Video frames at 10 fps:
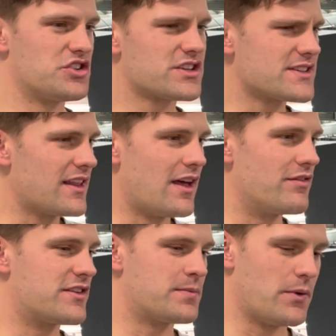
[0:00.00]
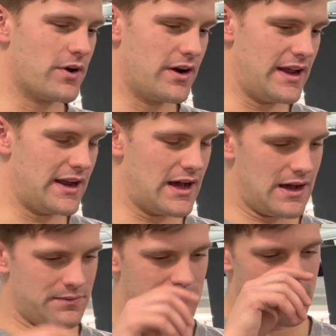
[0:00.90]
Just because I love the sport.
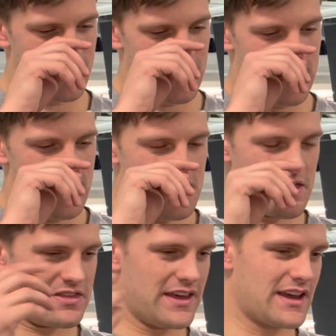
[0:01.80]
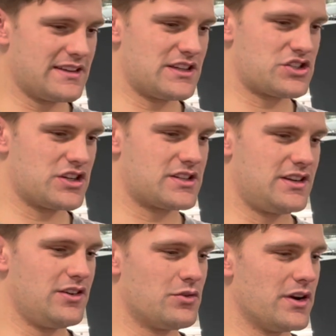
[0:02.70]
And the thing is, it's just
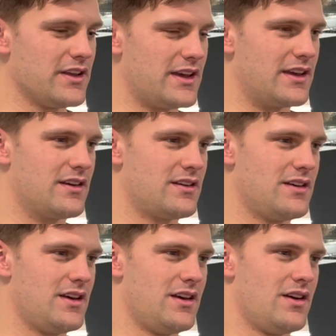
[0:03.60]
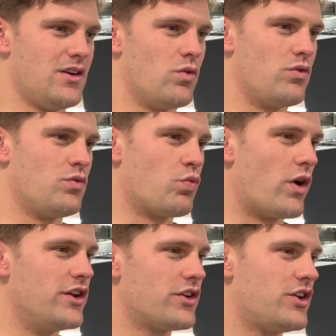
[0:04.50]
you really
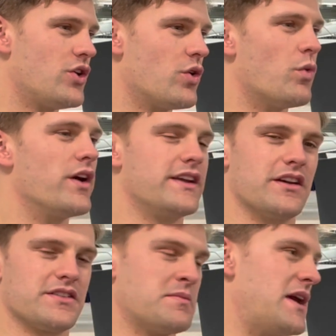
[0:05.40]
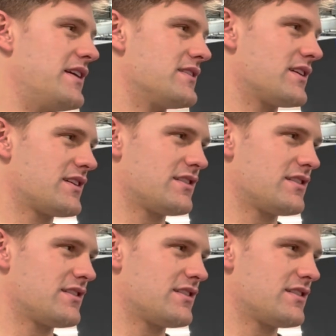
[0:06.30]
what you could do in 1 year is amazing.